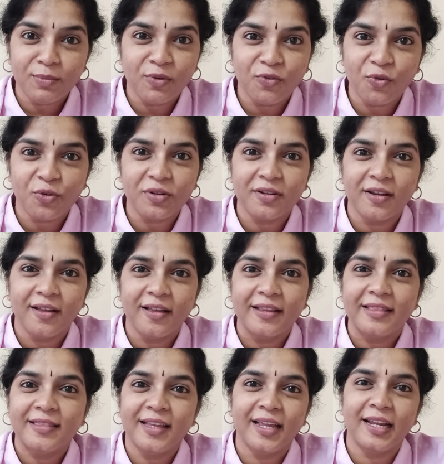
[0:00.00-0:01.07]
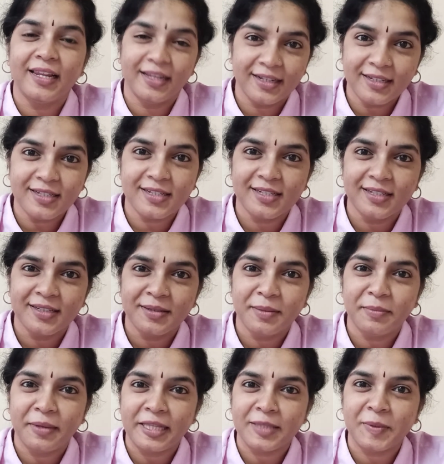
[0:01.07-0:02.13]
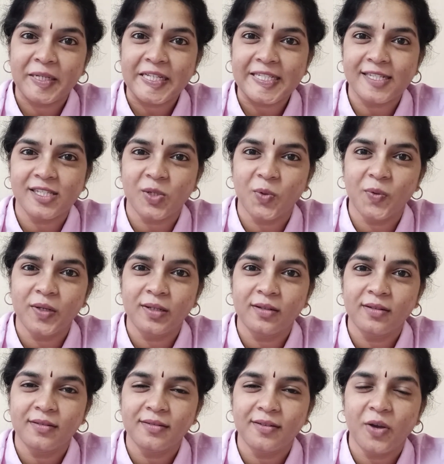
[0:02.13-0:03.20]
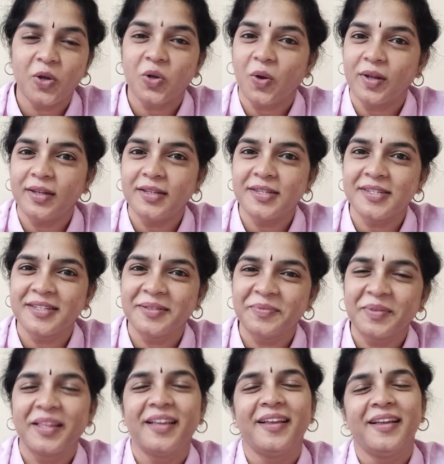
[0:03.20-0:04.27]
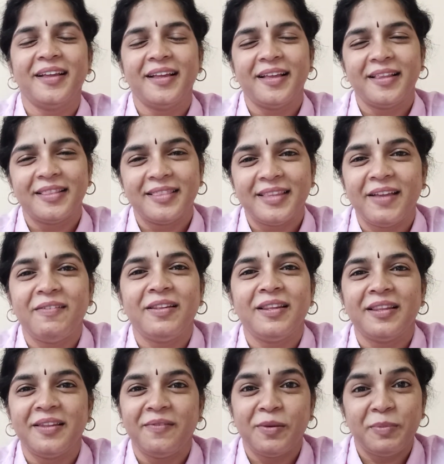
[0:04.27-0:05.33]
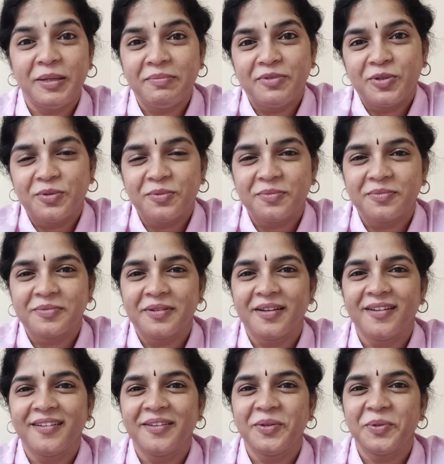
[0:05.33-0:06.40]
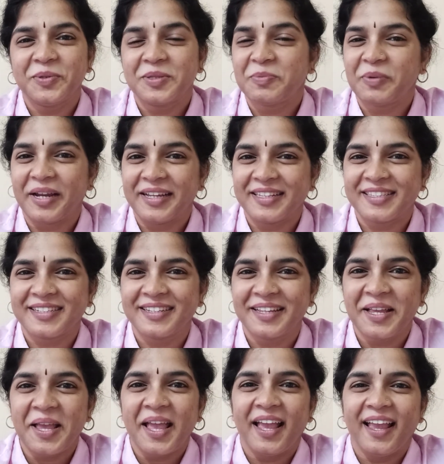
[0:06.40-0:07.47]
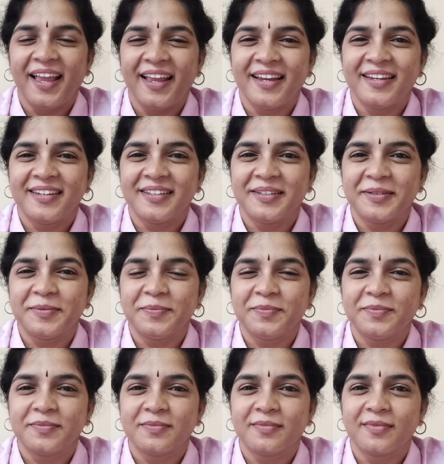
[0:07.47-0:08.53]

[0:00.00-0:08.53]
before they learnt mathematics in school or college. They will be surprised, and